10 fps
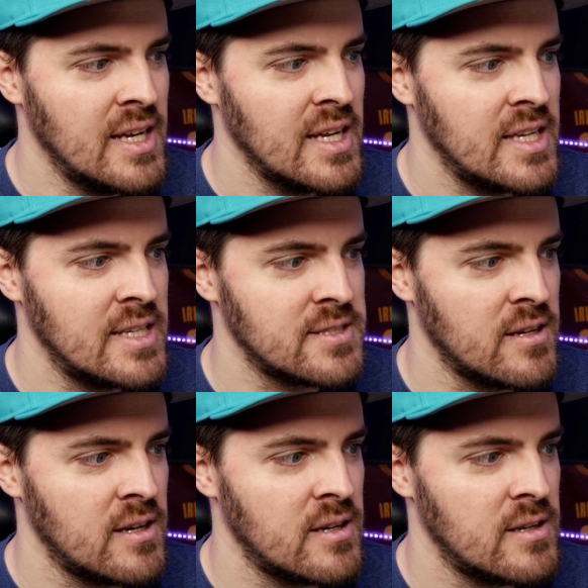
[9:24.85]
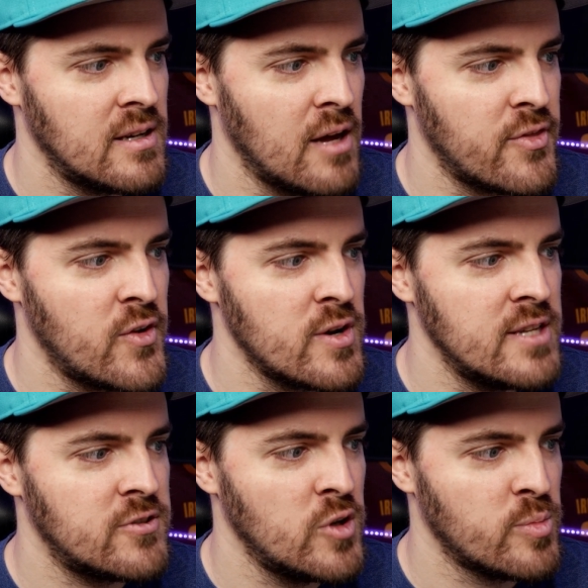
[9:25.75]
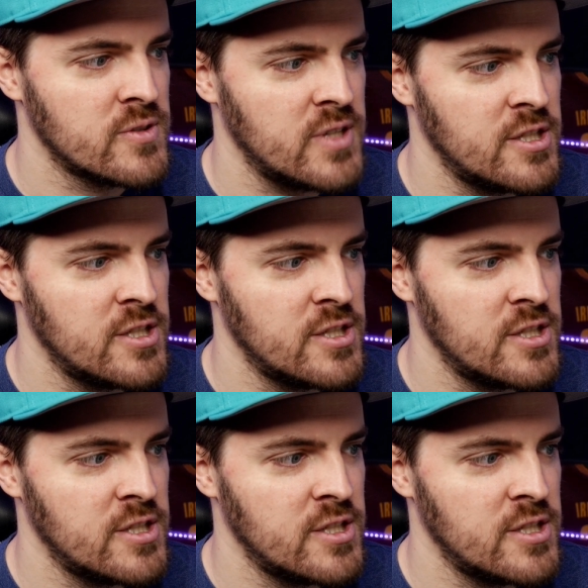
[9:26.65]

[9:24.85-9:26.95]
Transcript: he has a 32%